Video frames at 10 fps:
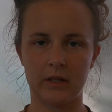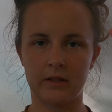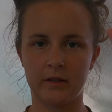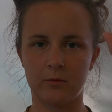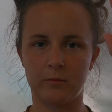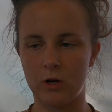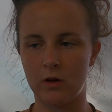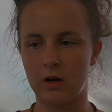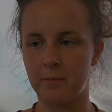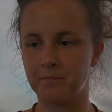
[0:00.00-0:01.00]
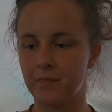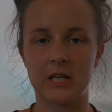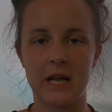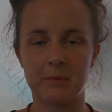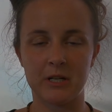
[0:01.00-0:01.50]
Hello, welcome.
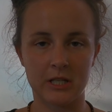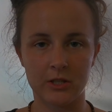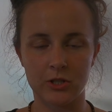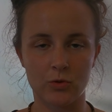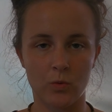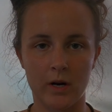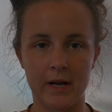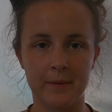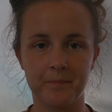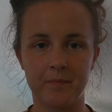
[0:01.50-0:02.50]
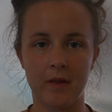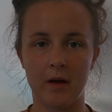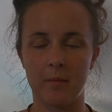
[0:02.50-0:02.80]
Today I'm going to tell a story